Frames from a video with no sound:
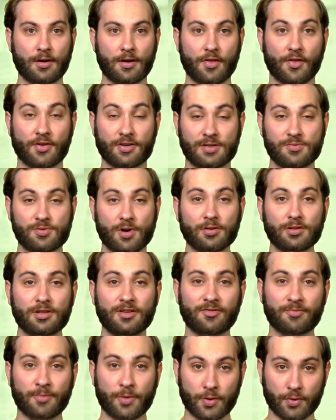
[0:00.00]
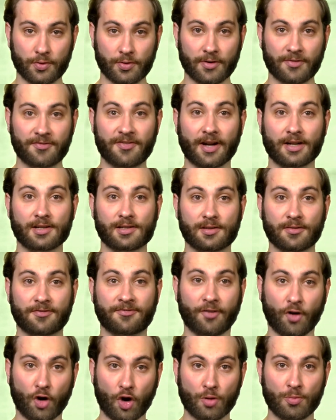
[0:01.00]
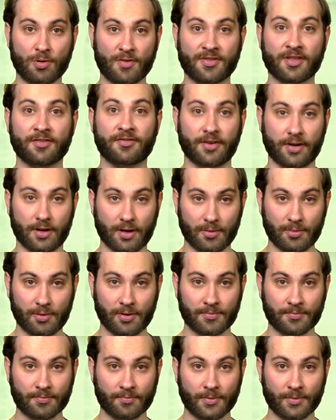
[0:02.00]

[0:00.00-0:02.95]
The subjunctive mood affects the form of the verb.